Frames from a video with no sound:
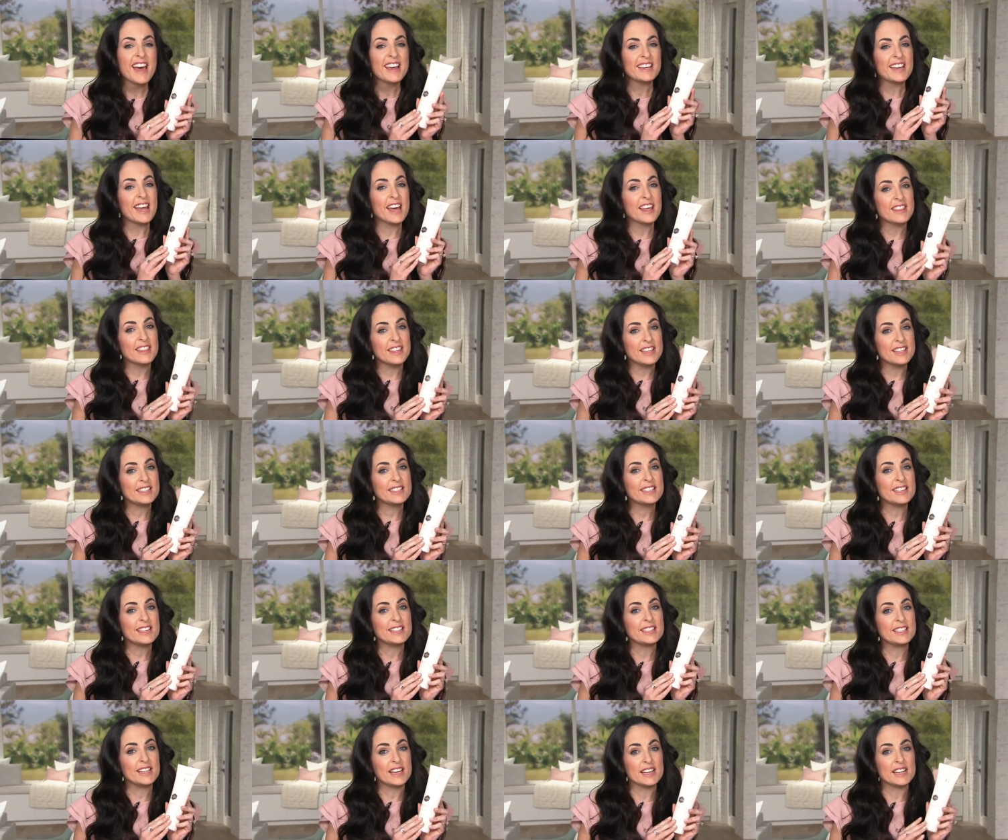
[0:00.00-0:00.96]
Now this
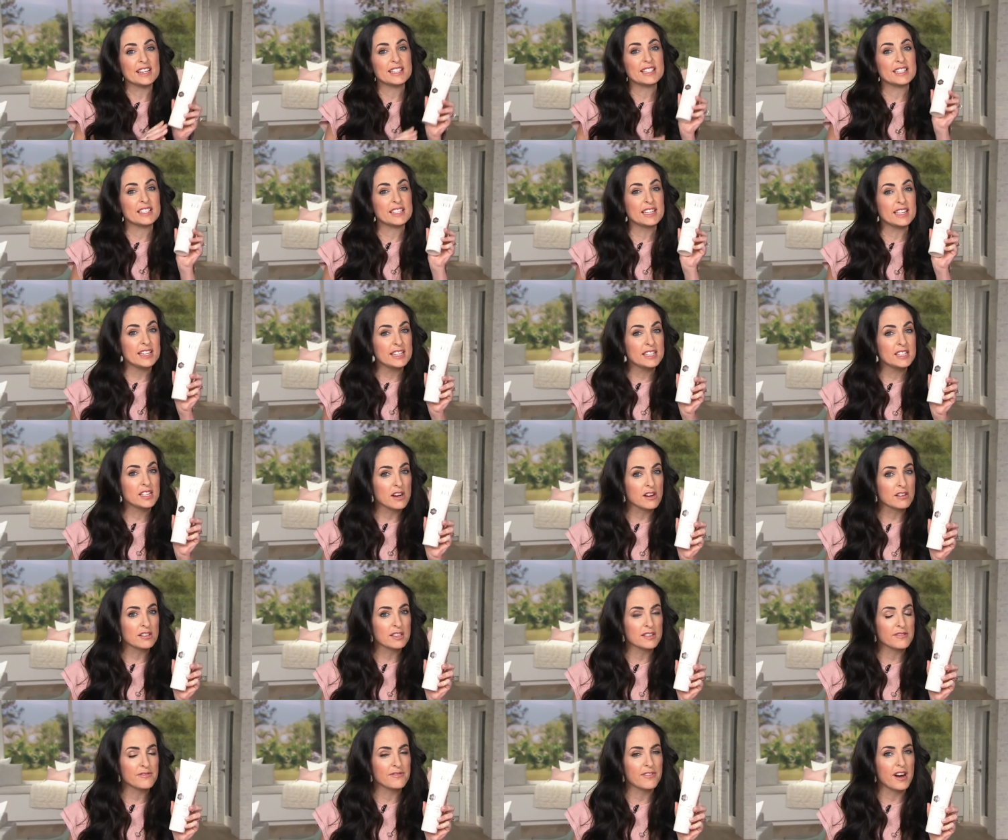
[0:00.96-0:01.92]
is going to
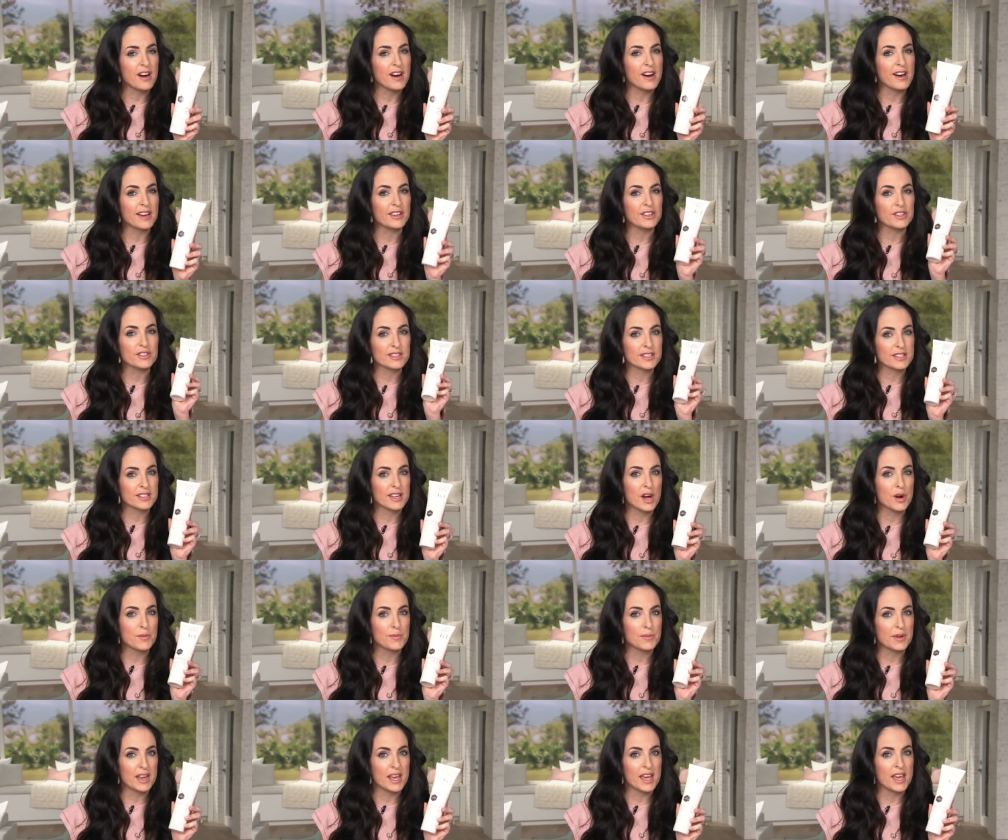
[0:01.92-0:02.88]
detoxify your
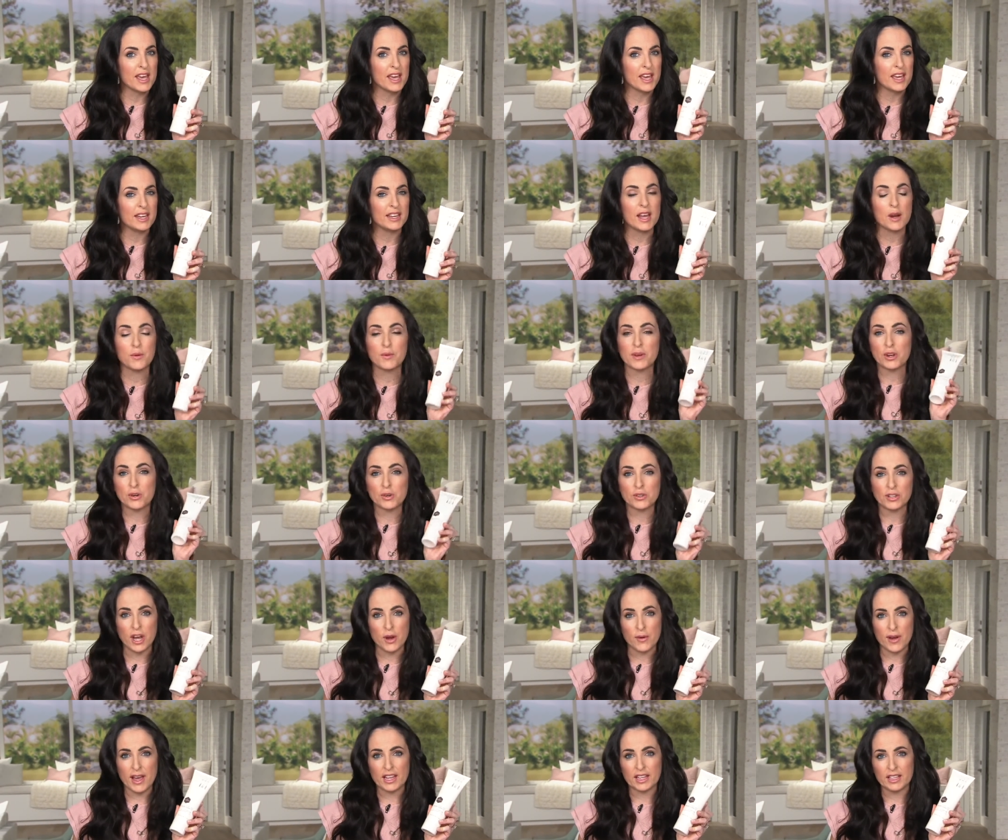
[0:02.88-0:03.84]
scalp and hair. Now we all
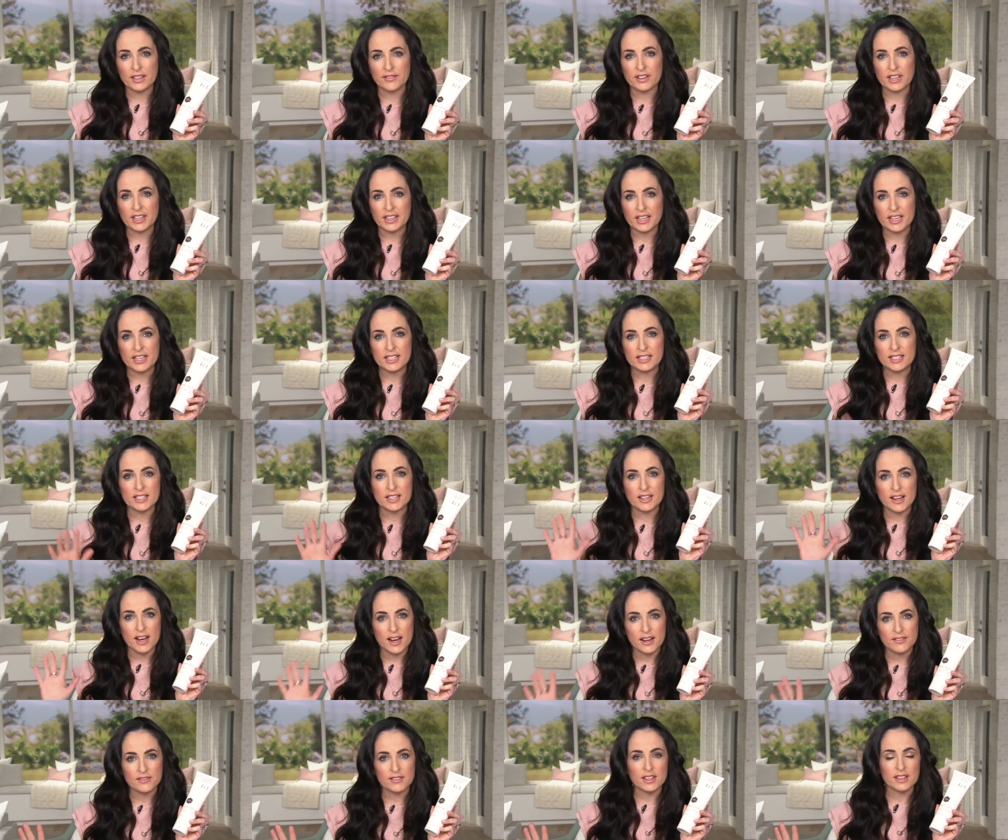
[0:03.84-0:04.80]
know our liver needs it
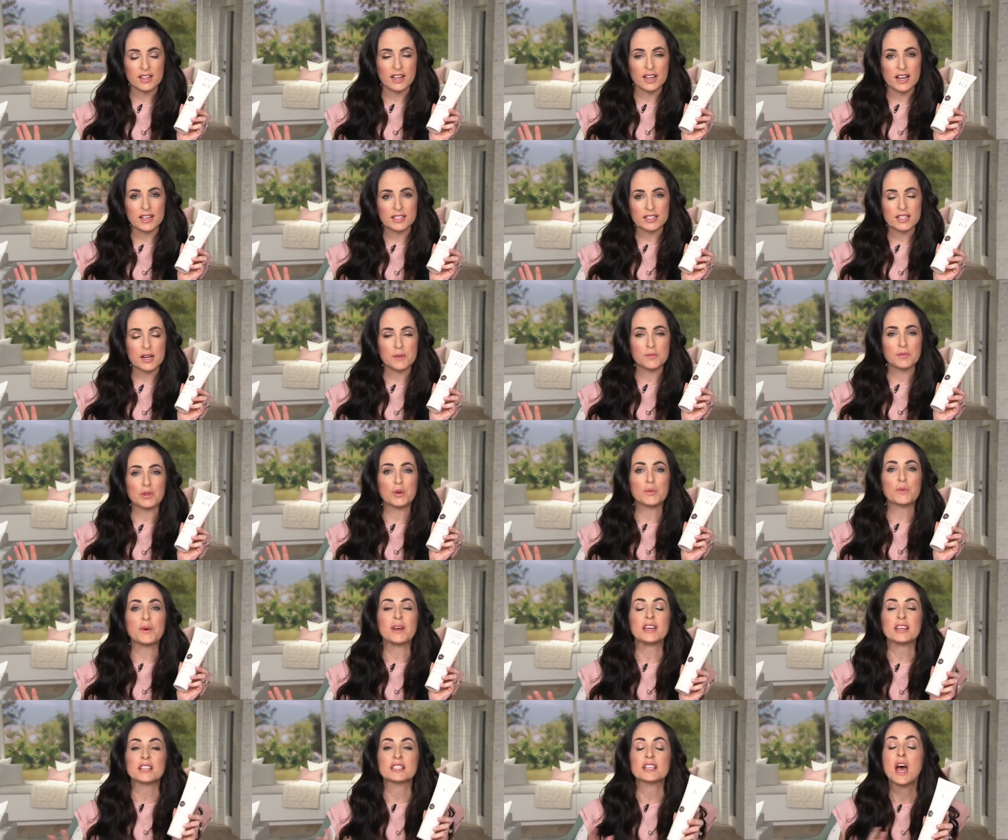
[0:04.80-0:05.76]
after the last couple of
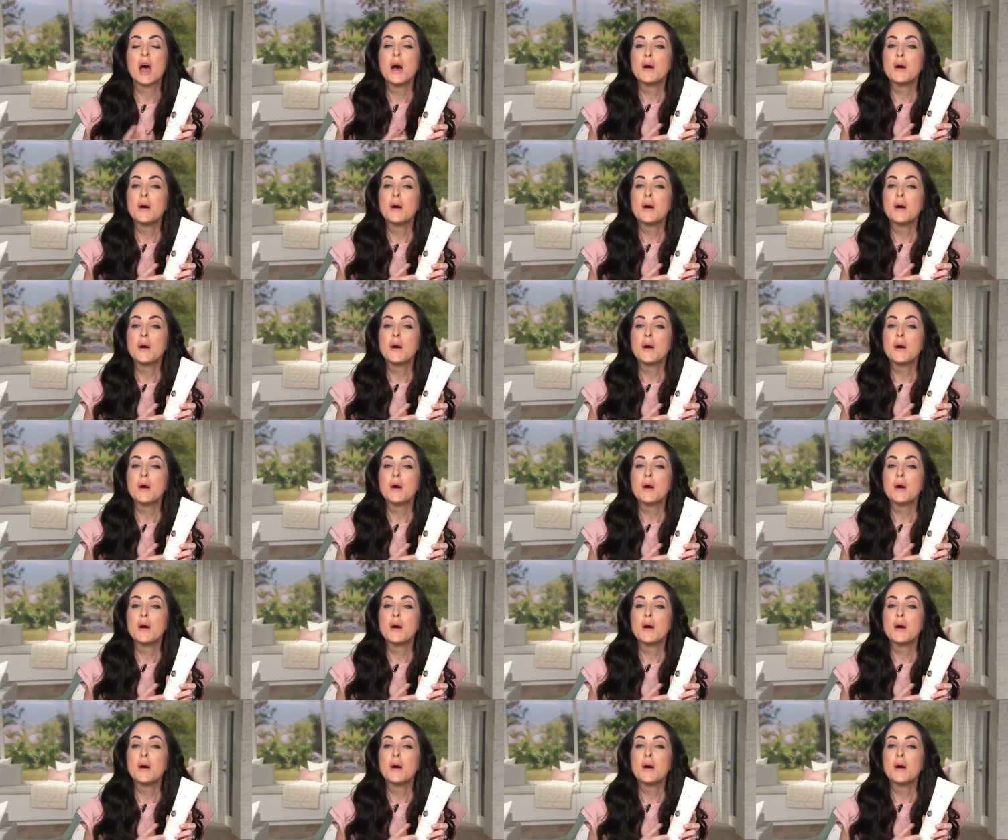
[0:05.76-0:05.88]
weeks,